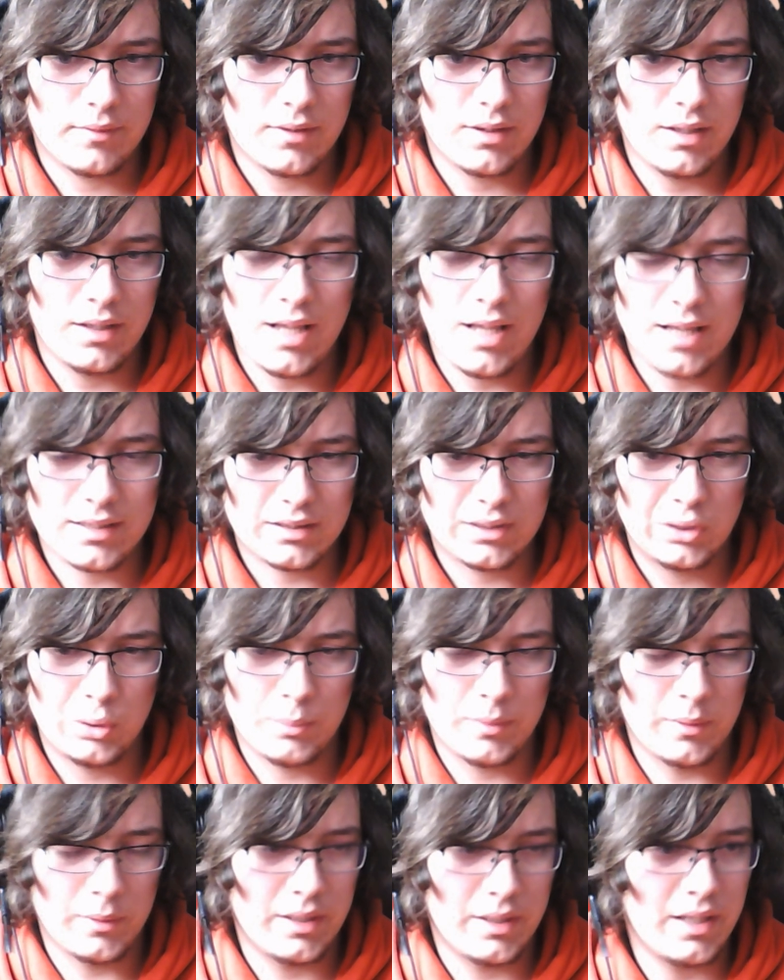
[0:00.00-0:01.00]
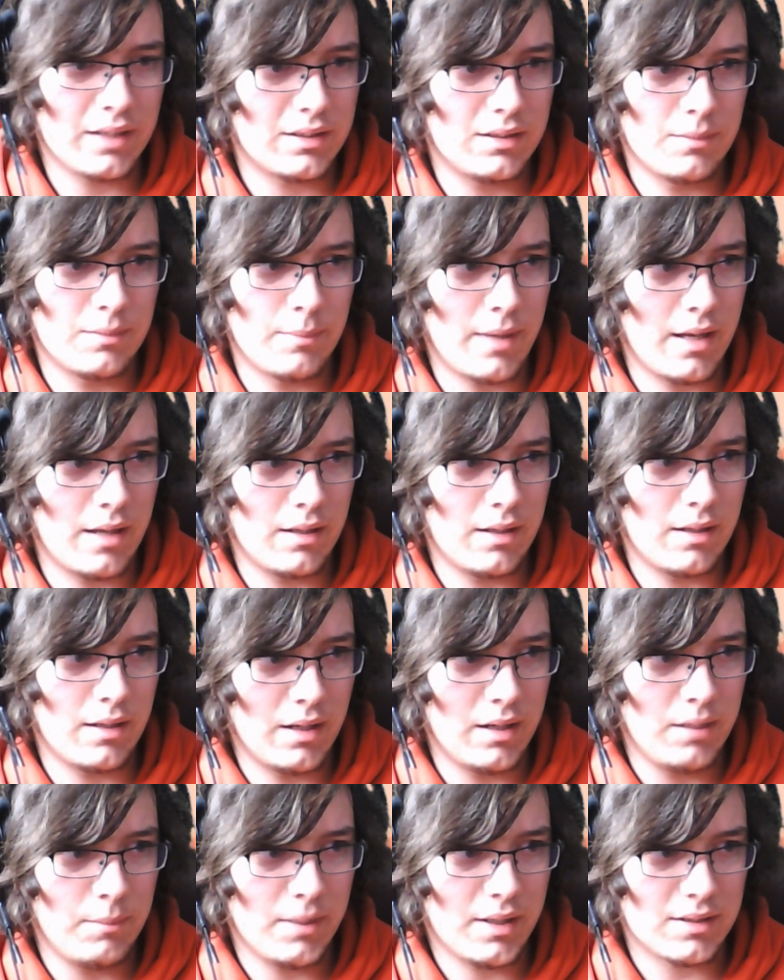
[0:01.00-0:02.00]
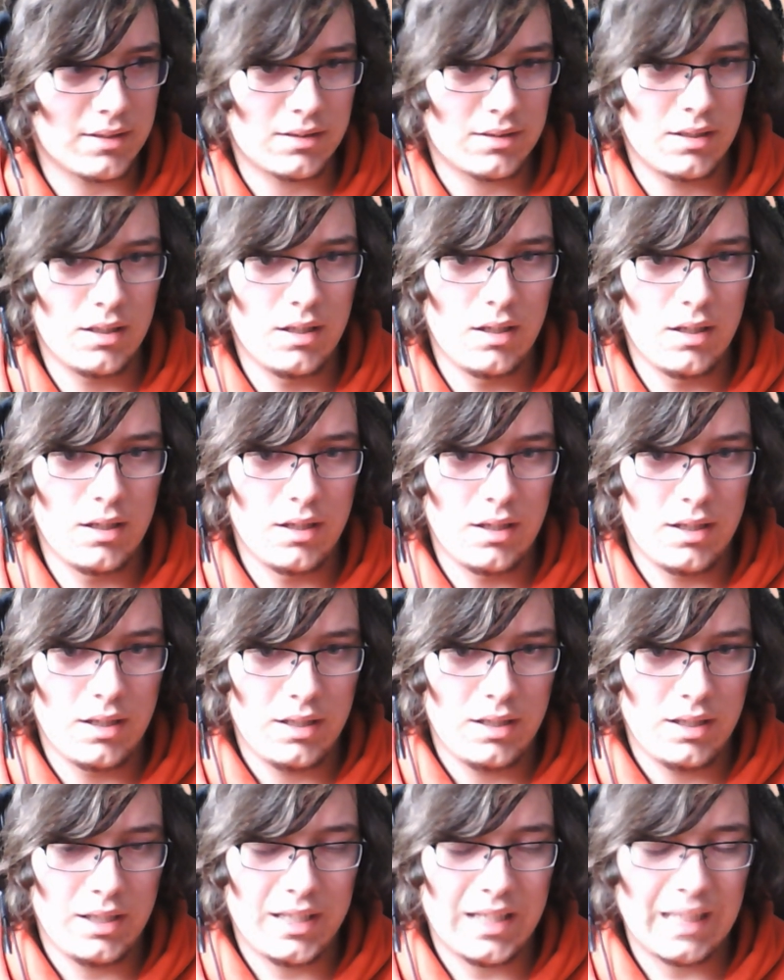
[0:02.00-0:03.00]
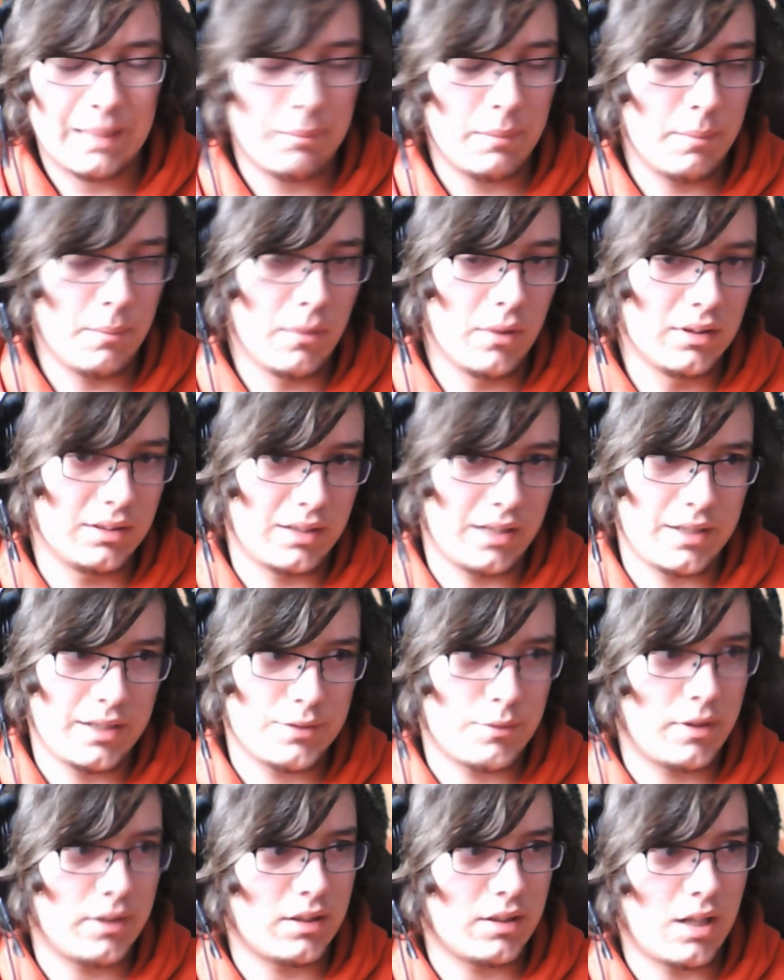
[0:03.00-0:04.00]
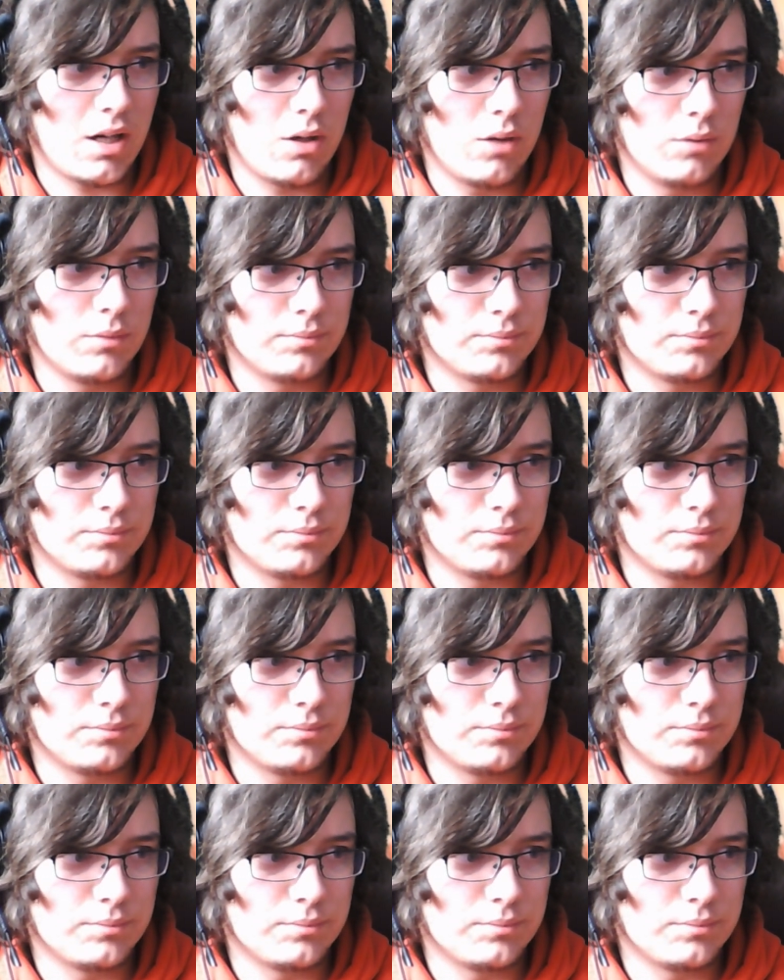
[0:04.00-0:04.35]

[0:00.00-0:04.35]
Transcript: he asked you to will he get the money, because he can't be monetized right now,